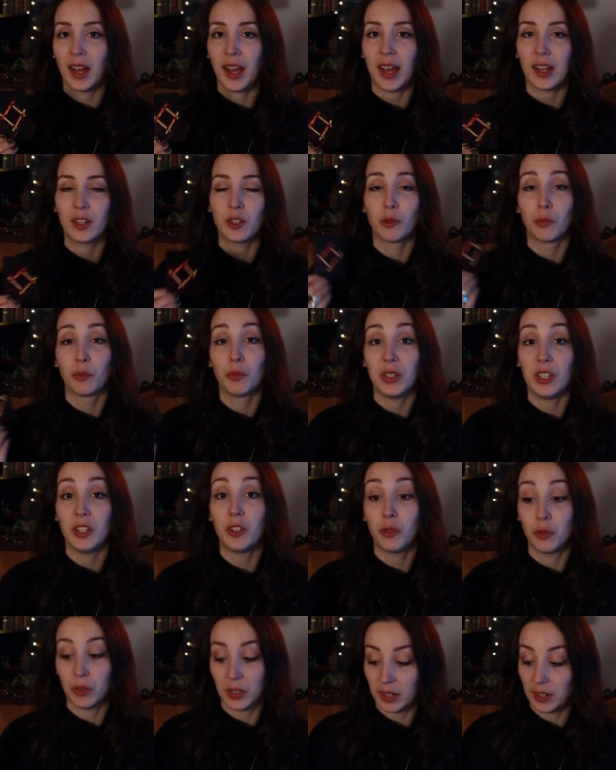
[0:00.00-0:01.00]
I had to
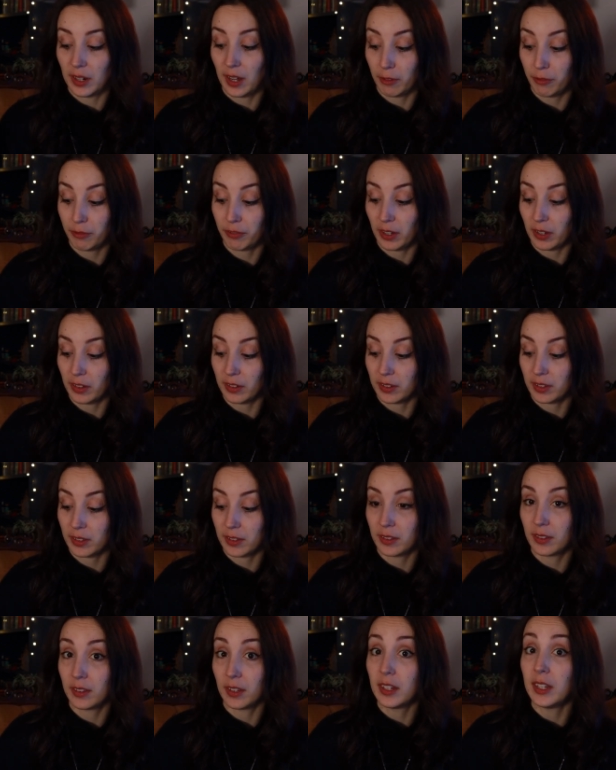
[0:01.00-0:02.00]
redo it. I felt
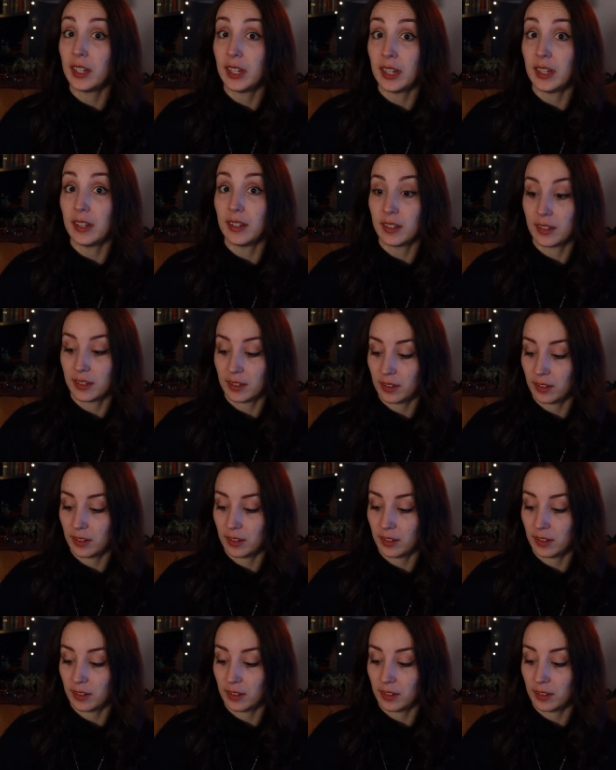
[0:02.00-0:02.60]
the need